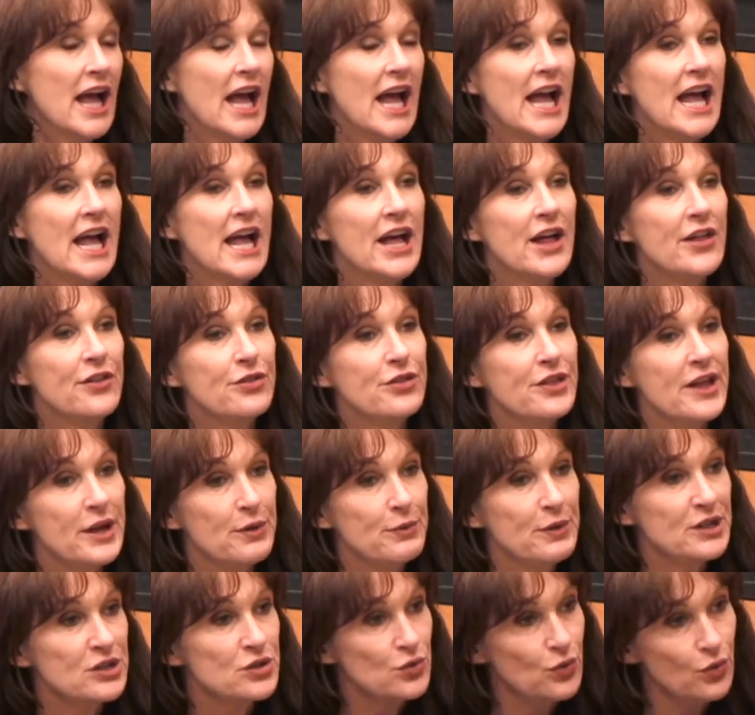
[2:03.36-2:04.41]
And they
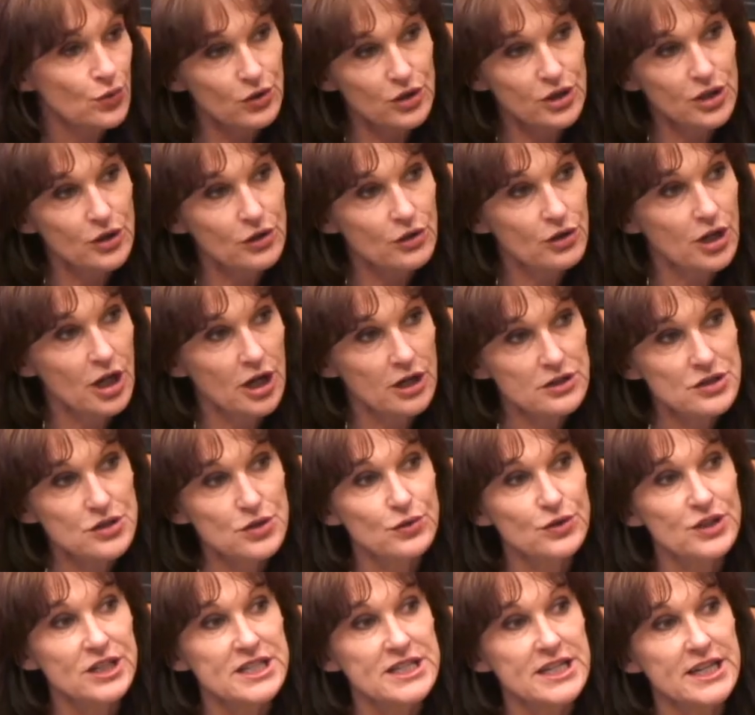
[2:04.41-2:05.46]
went to all the local arts
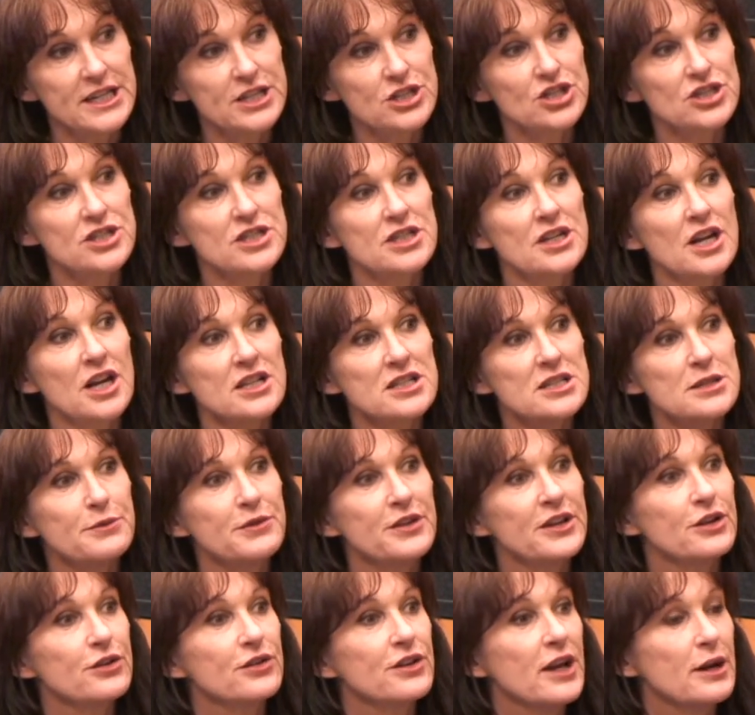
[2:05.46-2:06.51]
organizations and asked them if
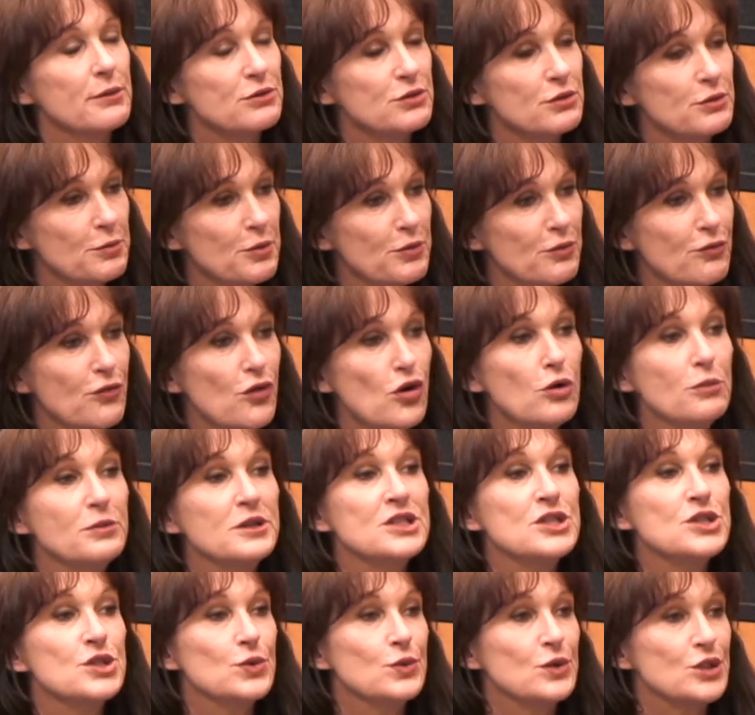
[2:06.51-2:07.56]
they could come to a
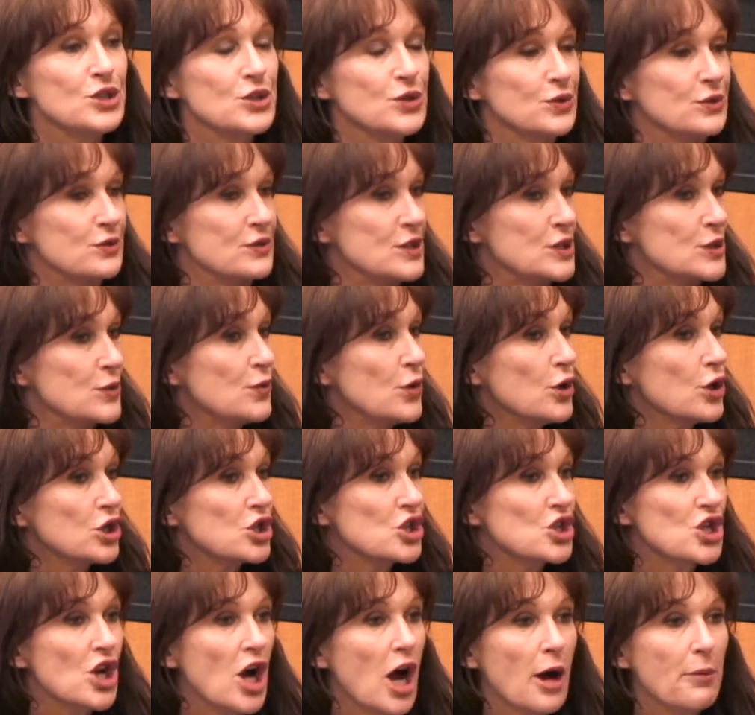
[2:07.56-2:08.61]
performance or a children's
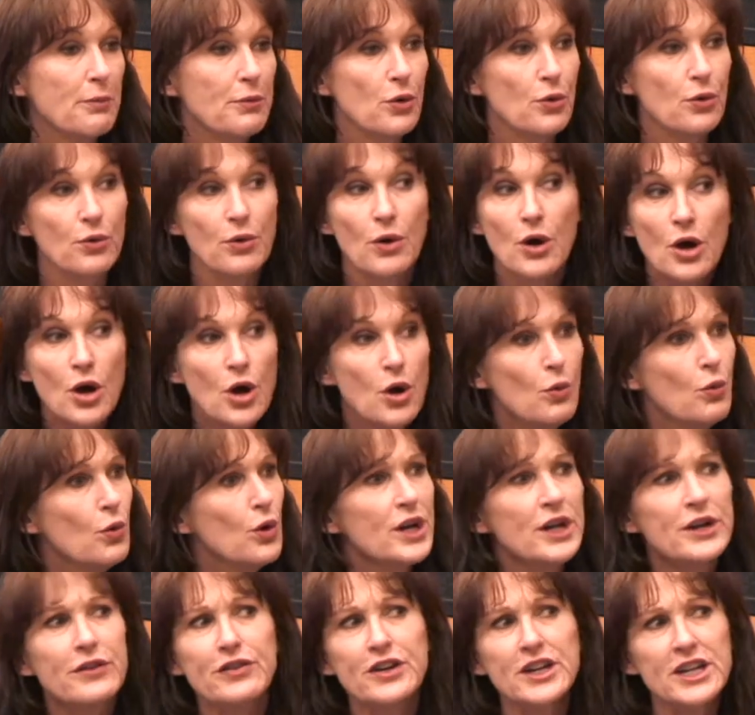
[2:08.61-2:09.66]
workshop or
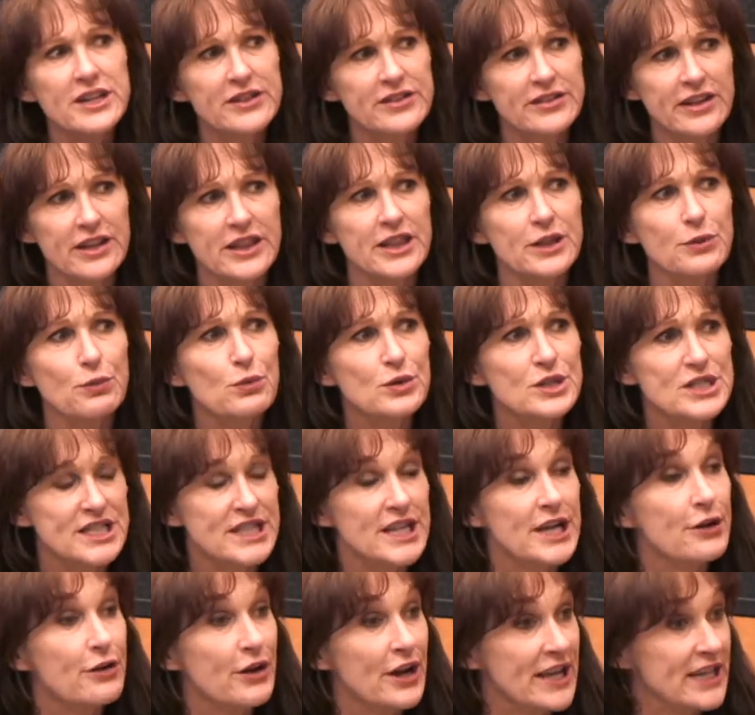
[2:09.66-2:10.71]
whatever it is that was
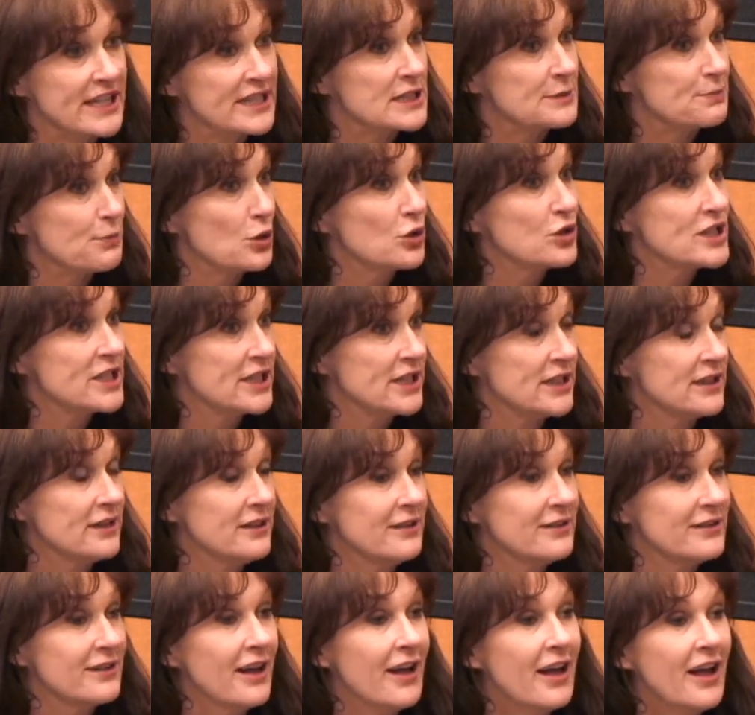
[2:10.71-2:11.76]
their
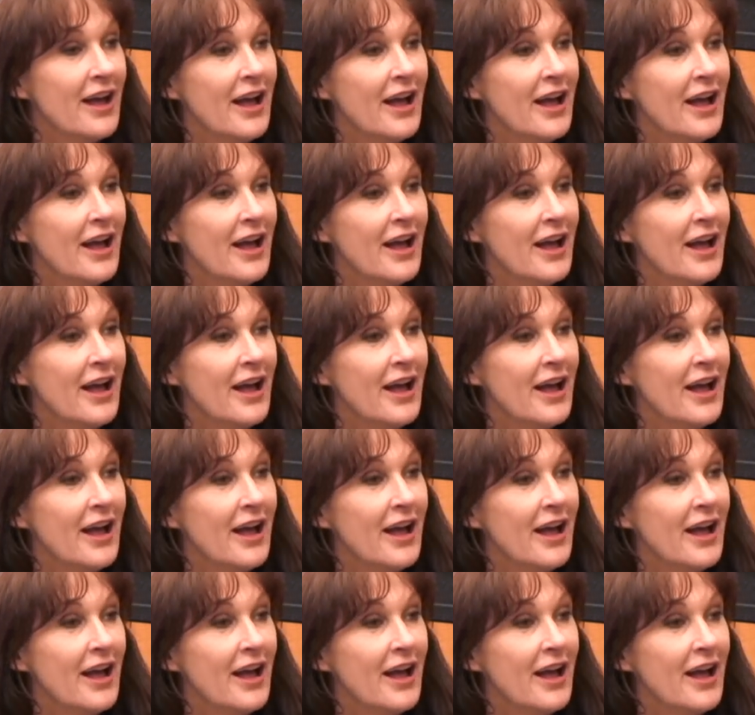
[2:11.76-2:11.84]
expertise.